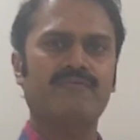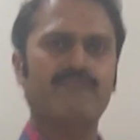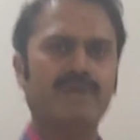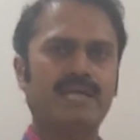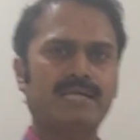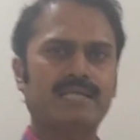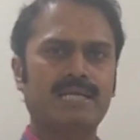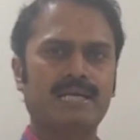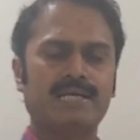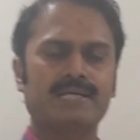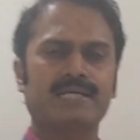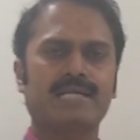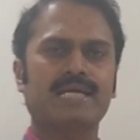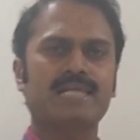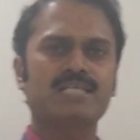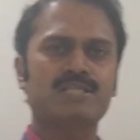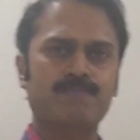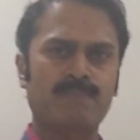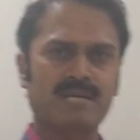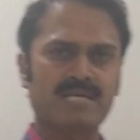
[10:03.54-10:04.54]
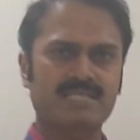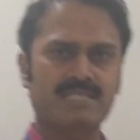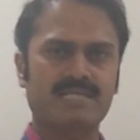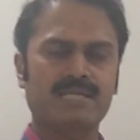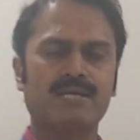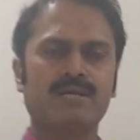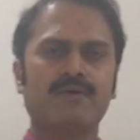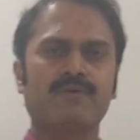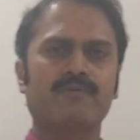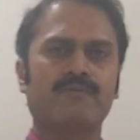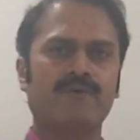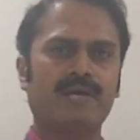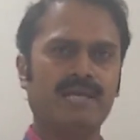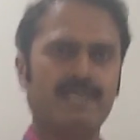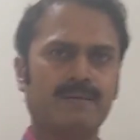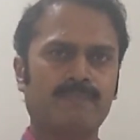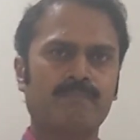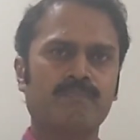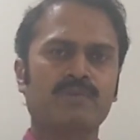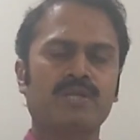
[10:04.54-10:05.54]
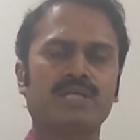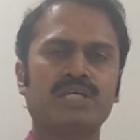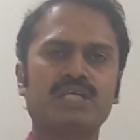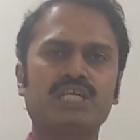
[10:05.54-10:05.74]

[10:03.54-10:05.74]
effect takes place when